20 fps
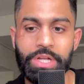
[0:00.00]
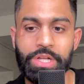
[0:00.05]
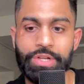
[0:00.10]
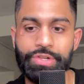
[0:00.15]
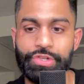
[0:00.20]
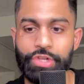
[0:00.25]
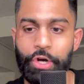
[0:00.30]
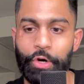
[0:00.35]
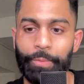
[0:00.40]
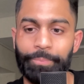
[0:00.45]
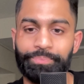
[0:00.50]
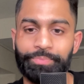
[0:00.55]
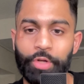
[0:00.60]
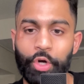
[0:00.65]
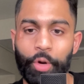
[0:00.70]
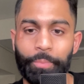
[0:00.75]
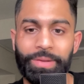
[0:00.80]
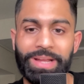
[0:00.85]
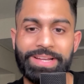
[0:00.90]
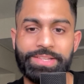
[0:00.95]
So I
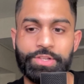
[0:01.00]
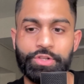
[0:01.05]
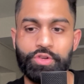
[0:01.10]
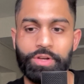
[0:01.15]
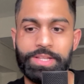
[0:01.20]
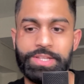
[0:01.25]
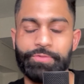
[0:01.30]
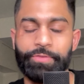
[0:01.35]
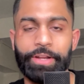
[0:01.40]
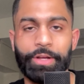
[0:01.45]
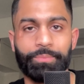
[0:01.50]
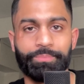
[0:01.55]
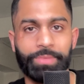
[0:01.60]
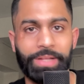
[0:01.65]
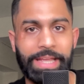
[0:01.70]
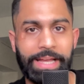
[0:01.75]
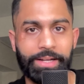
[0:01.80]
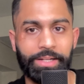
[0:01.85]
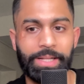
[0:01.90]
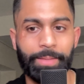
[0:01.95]
hope you guys enjoyed this video.
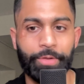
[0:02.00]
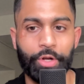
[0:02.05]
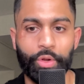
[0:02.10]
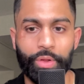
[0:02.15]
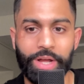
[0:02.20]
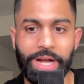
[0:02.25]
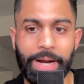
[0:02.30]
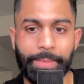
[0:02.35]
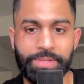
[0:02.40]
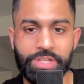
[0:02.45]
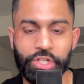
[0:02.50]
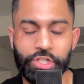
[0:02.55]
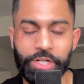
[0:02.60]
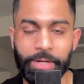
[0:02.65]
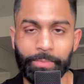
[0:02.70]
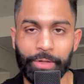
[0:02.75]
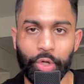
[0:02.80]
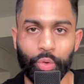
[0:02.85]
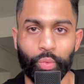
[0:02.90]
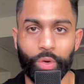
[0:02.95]
Again, let me know in the comment section
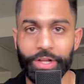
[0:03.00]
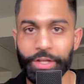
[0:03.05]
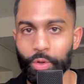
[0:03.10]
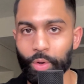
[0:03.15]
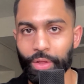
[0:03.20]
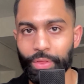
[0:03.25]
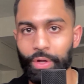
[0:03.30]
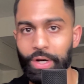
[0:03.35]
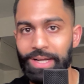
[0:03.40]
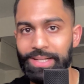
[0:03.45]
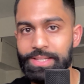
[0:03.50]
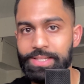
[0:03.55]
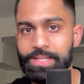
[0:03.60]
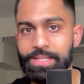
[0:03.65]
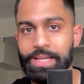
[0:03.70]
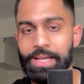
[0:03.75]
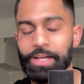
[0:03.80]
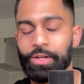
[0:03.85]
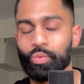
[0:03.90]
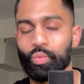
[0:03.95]
down below, what are your thoughts
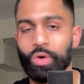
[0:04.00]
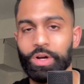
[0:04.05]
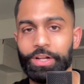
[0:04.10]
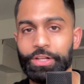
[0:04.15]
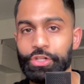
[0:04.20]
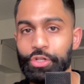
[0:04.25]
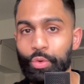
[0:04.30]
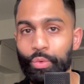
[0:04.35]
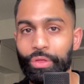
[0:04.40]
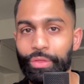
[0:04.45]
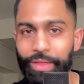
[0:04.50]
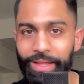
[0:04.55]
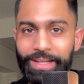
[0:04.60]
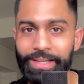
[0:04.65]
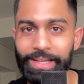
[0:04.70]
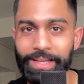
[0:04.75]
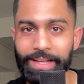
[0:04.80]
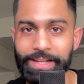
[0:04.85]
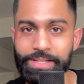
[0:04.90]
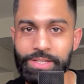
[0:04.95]
and what are you
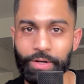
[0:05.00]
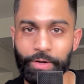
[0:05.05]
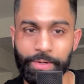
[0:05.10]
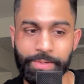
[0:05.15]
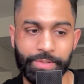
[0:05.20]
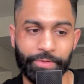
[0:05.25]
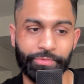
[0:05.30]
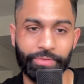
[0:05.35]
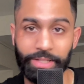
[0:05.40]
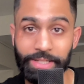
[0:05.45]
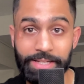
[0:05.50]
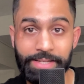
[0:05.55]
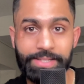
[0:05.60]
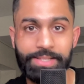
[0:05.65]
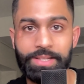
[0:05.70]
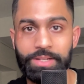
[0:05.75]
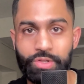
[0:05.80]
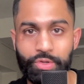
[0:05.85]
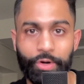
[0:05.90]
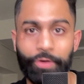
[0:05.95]
thinking in terms of
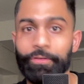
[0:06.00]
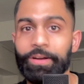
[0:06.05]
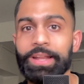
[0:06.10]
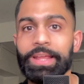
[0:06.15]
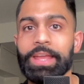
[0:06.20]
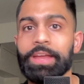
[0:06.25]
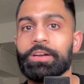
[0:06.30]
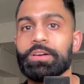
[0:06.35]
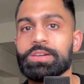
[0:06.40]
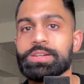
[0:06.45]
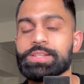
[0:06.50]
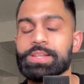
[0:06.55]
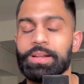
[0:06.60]
these sort of indicators?